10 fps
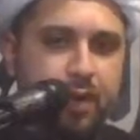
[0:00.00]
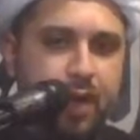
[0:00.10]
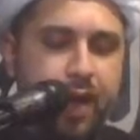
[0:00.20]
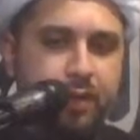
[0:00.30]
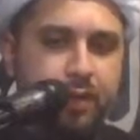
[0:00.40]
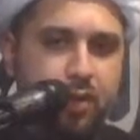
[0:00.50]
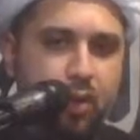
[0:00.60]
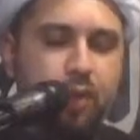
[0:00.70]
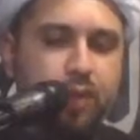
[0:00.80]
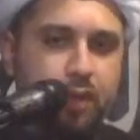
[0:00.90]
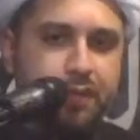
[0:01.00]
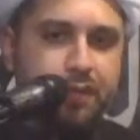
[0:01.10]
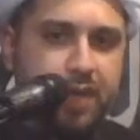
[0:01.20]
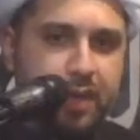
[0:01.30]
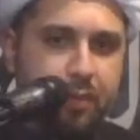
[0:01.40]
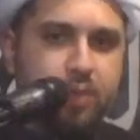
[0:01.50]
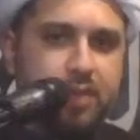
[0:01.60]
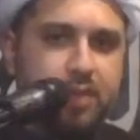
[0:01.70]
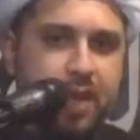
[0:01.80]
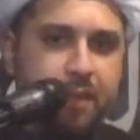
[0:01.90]
and the author of Sahih
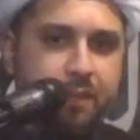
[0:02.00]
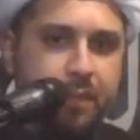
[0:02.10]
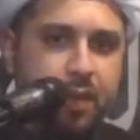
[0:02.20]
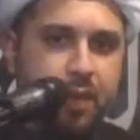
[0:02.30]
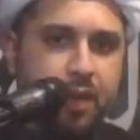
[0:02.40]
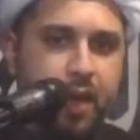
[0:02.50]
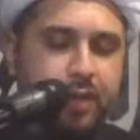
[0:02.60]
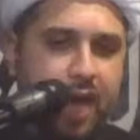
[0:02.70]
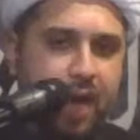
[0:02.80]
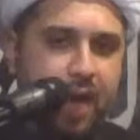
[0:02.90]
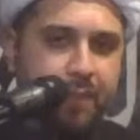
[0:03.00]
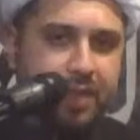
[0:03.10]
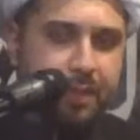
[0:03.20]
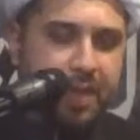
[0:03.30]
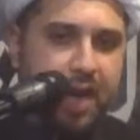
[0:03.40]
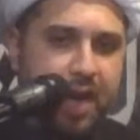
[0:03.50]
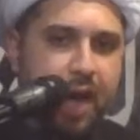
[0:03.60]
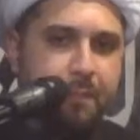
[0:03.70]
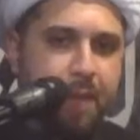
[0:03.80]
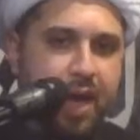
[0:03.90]
Muslim, and Ahmad ibn
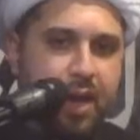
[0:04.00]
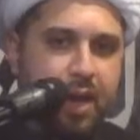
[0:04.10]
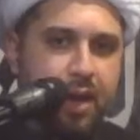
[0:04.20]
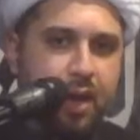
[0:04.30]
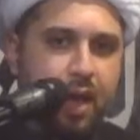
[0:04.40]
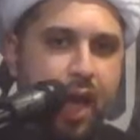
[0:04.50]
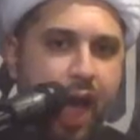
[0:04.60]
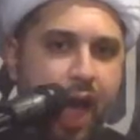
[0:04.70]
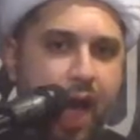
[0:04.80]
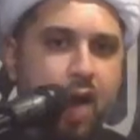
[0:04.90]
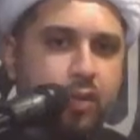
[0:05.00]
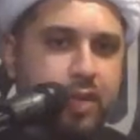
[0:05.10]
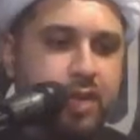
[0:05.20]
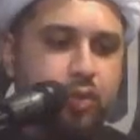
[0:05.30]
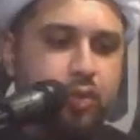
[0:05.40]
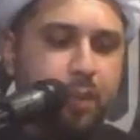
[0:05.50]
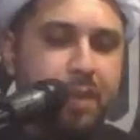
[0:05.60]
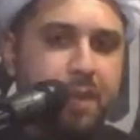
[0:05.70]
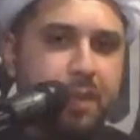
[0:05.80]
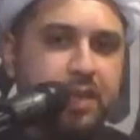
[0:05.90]
Hanbal, how these were
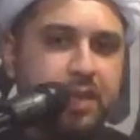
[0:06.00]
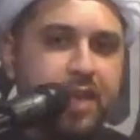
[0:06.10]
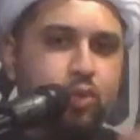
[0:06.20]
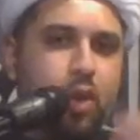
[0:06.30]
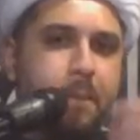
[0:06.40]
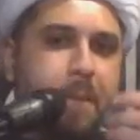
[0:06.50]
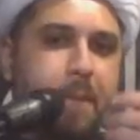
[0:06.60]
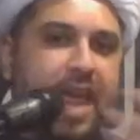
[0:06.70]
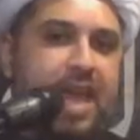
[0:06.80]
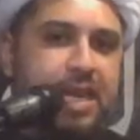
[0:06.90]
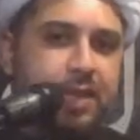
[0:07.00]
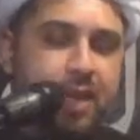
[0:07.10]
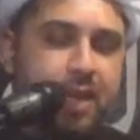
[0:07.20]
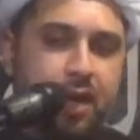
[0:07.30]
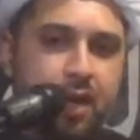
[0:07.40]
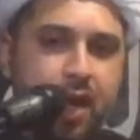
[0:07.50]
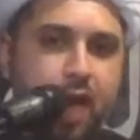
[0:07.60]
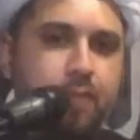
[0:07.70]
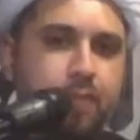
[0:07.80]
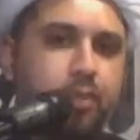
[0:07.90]
people that were paid
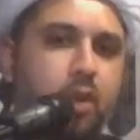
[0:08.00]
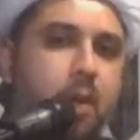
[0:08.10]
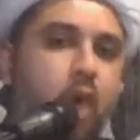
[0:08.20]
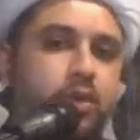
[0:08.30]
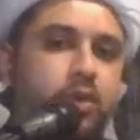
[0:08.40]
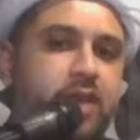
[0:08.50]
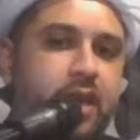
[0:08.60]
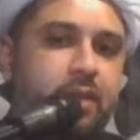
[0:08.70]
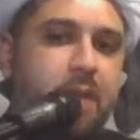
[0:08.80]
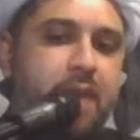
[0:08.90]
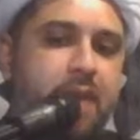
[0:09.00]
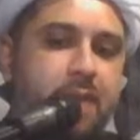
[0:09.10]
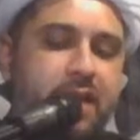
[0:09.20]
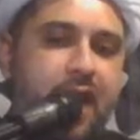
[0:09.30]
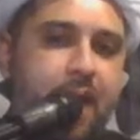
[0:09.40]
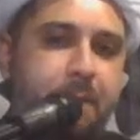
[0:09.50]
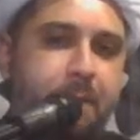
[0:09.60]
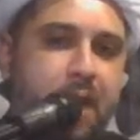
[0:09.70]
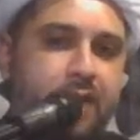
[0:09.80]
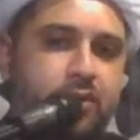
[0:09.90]
and promoted by Bani
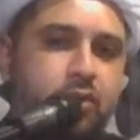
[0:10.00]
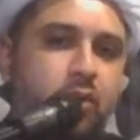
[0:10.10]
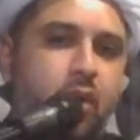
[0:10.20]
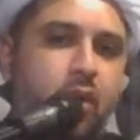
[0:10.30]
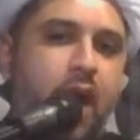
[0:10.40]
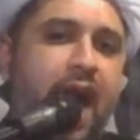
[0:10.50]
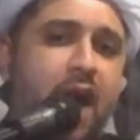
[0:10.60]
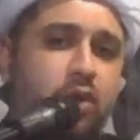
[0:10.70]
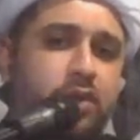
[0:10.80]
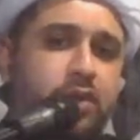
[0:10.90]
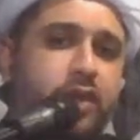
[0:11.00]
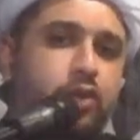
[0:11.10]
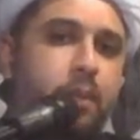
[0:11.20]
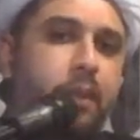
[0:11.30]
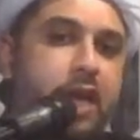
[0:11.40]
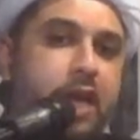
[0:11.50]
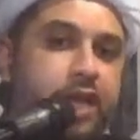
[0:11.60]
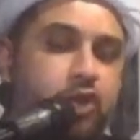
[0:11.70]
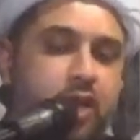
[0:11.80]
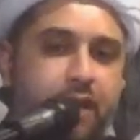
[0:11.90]
Abbas to go out and to
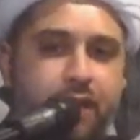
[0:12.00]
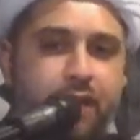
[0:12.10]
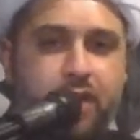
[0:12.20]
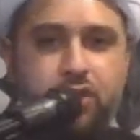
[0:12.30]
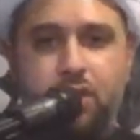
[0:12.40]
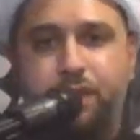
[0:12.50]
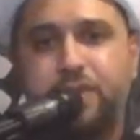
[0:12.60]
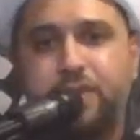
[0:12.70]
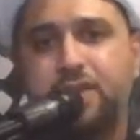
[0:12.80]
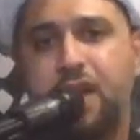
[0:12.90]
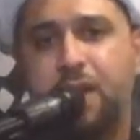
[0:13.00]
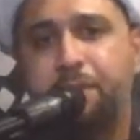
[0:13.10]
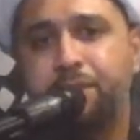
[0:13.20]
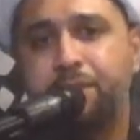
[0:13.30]
preach their version of Islam.